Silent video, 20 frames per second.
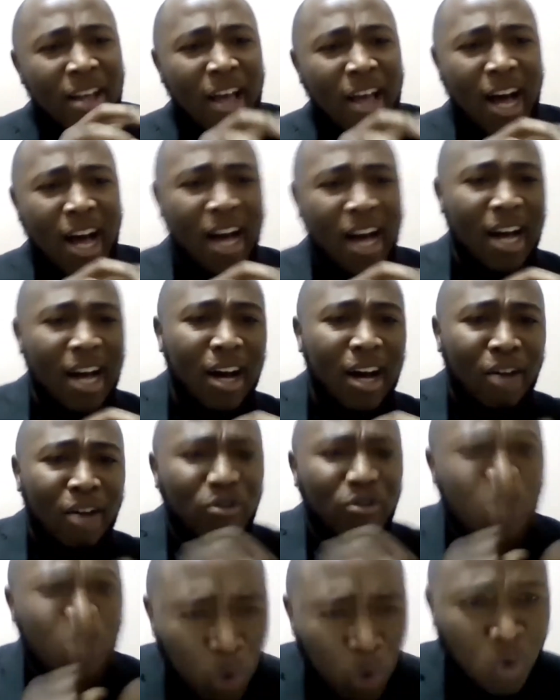uh, of
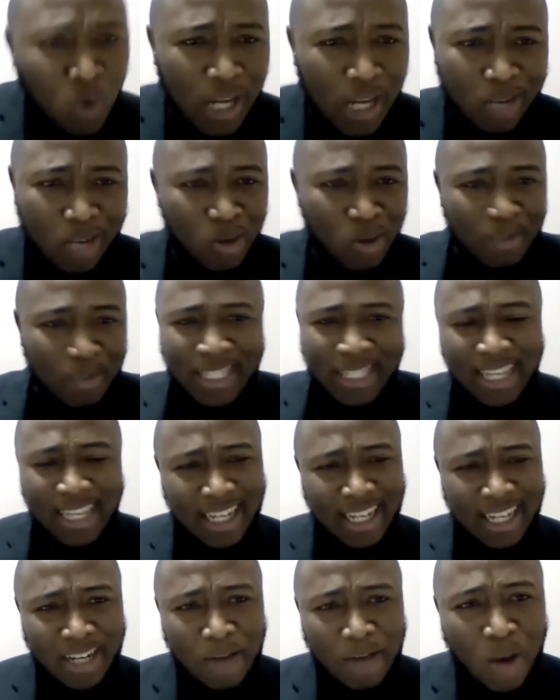you that will be
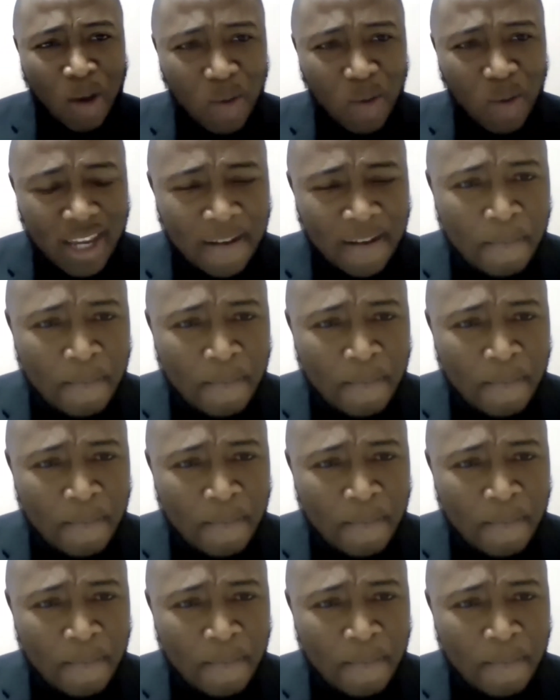taken away.